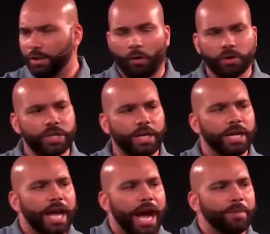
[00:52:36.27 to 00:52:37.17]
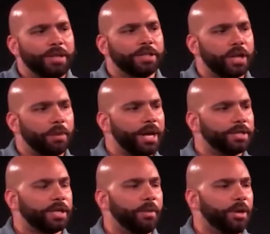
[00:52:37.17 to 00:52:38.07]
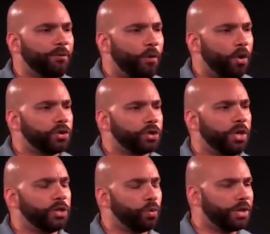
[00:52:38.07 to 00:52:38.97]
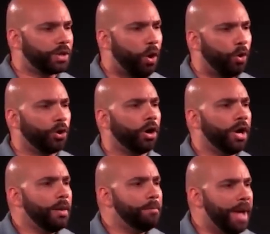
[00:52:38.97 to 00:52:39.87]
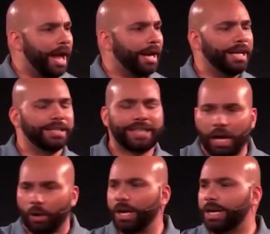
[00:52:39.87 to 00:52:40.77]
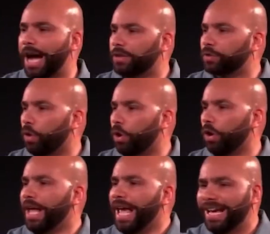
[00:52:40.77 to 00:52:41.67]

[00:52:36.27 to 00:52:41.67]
14. I mean, this young man's coming to Ford, so he's with older men. He's hearing God's word.